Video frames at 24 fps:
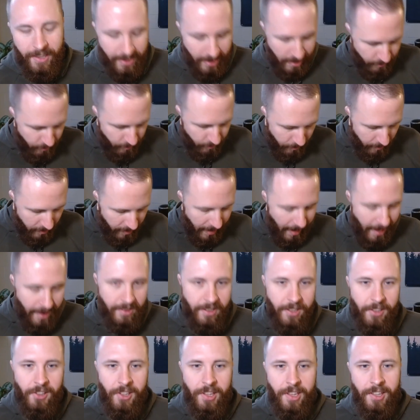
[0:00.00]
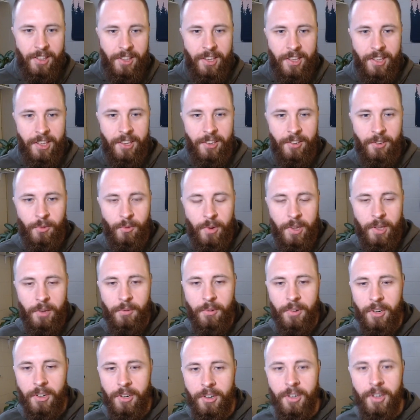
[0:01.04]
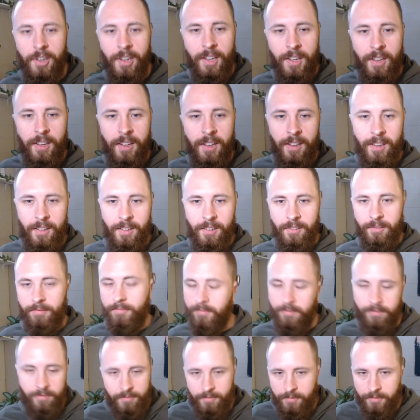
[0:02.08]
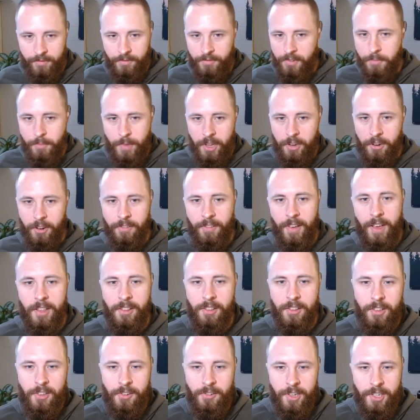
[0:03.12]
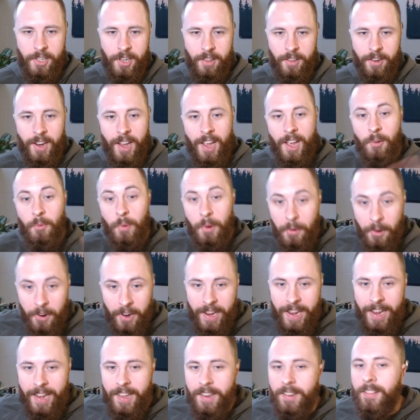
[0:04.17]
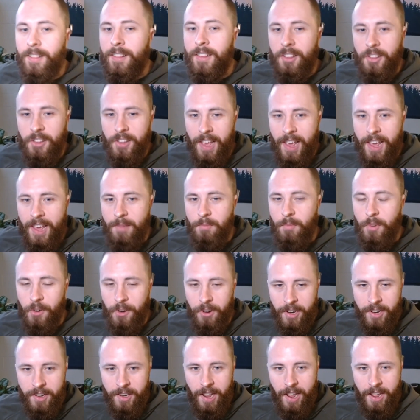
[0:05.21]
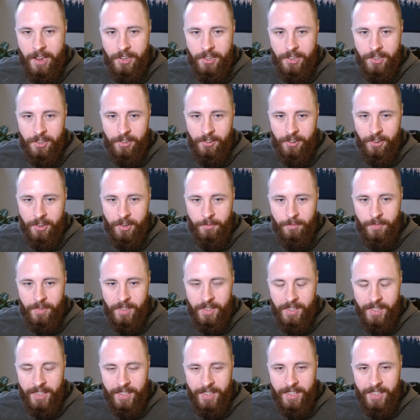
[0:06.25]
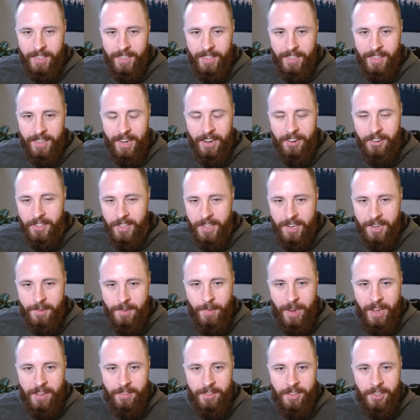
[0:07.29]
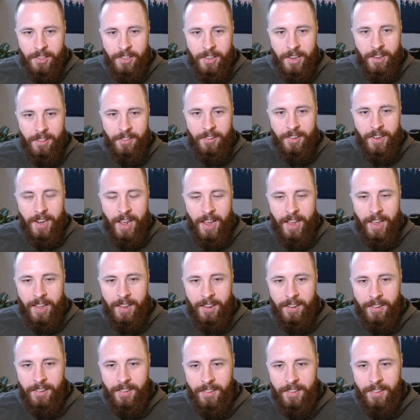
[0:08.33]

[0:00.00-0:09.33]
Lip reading: then when we got to CCU, we were familiar faces to each other. We were in the same orientation group, and I was thinking about this the other day,